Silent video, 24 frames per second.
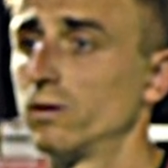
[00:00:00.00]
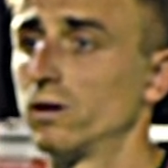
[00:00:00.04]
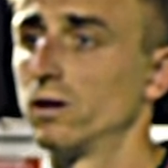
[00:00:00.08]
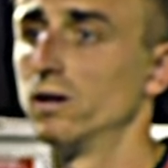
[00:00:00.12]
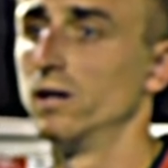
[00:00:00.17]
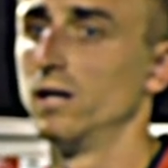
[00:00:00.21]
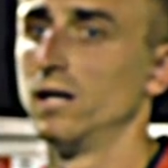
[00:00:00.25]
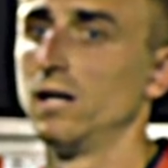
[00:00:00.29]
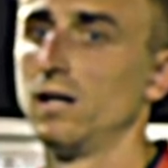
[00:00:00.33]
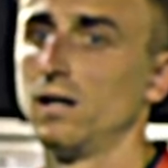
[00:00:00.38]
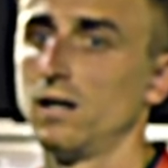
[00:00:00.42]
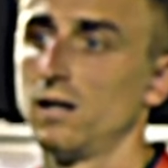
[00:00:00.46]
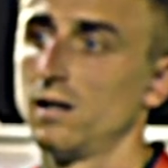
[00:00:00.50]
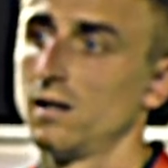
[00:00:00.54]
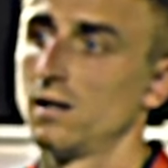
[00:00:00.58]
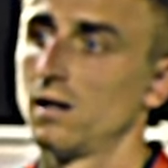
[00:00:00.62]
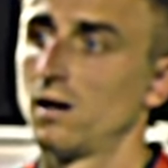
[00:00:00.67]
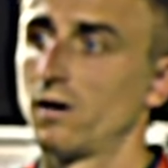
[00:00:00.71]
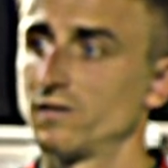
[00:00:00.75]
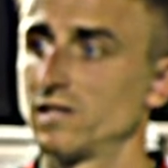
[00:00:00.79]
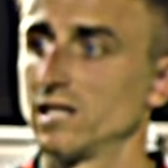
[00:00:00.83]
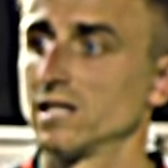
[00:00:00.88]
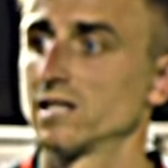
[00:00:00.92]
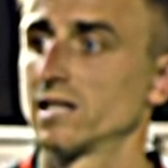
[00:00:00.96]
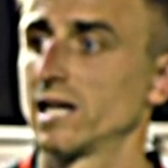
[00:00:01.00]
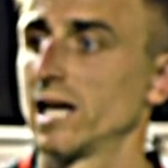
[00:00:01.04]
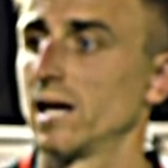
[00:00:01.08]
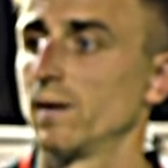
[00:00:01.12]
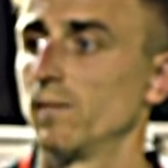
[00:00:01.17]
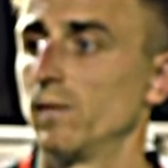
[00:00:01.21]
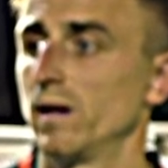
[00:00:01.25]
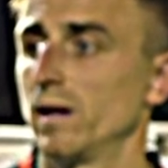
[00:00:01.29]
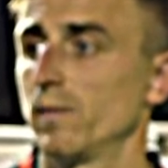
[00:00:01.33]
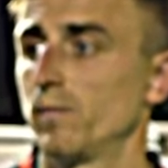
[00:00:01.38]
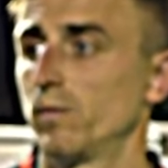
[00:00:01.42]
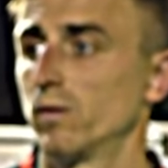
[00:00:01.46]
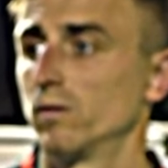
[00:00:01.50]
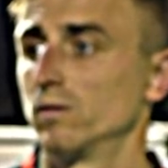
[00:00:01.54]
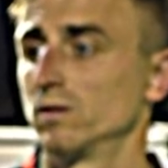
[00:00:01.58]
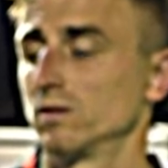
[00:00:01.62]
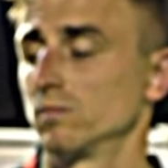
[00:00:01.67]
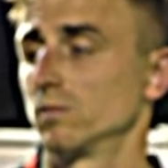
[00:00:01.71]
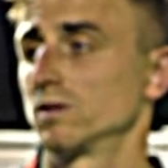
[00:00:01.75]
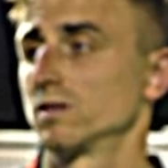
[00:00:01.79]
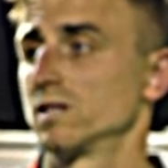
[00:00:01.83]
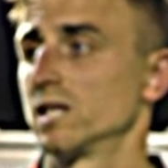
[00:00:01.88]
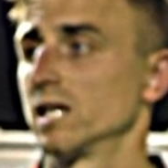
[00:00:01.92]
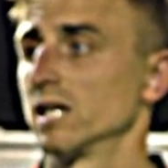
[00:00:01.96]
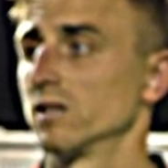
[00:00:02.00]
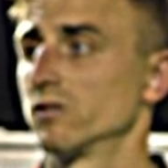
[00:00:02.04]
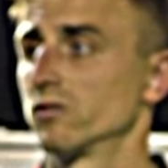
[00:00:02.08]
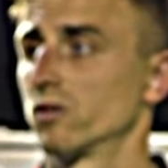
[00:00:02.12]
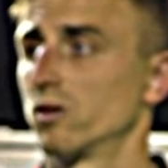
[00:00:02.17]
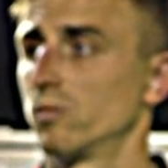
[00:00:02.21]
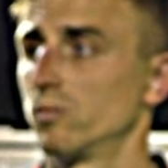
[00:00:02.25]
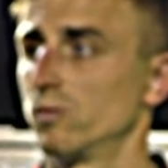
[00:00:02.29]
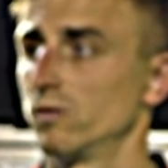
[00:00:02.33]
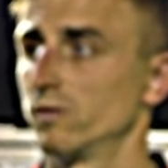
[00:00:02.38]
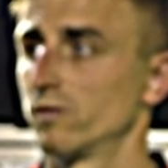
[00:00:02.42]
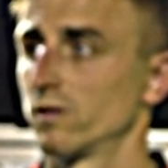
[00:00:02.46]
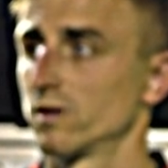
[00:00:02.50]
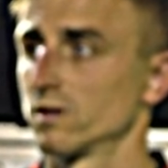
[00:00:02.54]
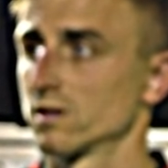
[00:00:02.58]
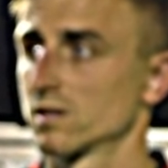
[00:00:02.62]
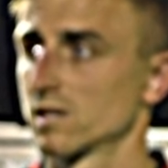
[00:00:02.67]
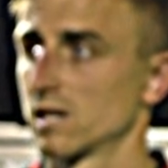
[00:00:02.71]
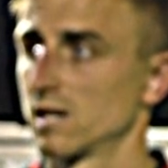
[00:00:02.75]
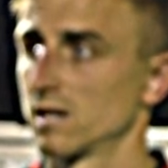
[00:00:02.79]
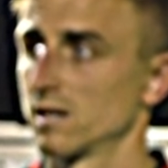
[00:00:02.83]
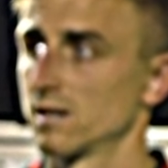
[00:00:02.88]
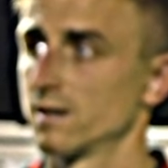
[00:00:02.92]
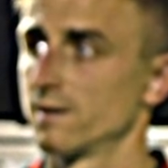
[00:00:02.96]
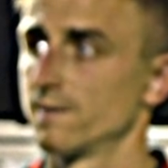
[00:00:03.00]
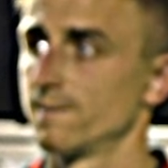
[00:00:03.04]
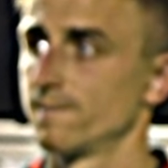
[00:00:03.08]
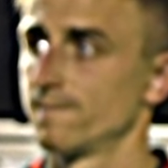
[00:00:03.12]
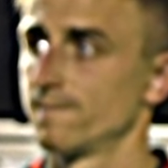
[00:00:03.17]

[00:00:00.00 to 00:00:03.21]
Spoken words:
But obviously it came late, but we'll take a draw and move on to Saturday.